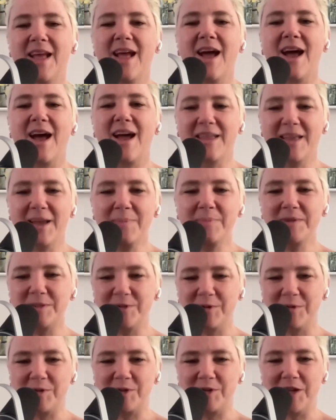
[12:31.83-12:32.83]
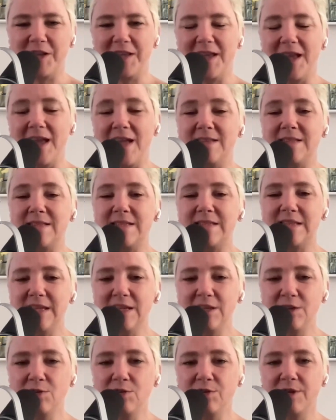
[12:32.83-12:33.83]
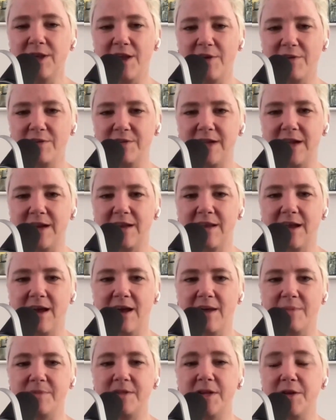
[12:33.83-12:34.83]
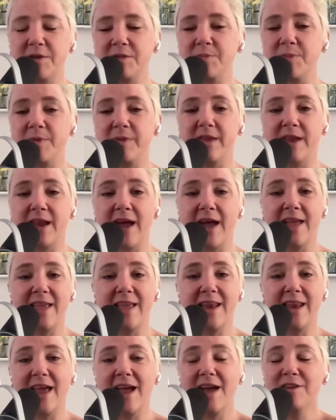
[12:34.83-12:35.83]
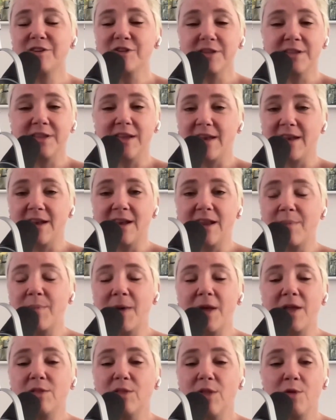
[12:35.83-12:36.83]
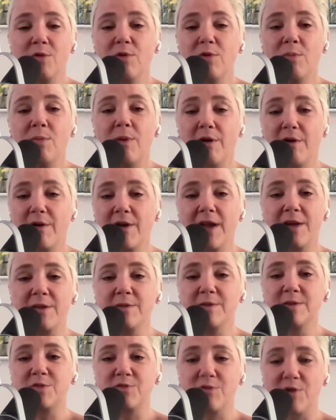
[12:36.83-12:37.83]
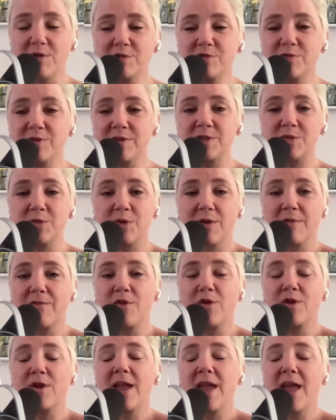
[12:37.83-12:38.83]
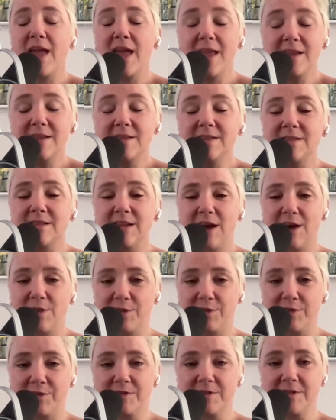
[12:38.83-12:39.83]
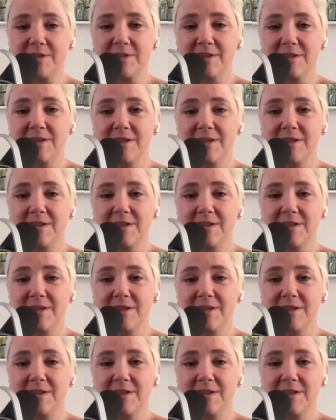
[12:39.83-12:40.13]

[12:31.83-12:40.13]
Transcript: I kept searching, and SingleCare.com tells me that I can actually get it at my local Mariano's grocery store for $8,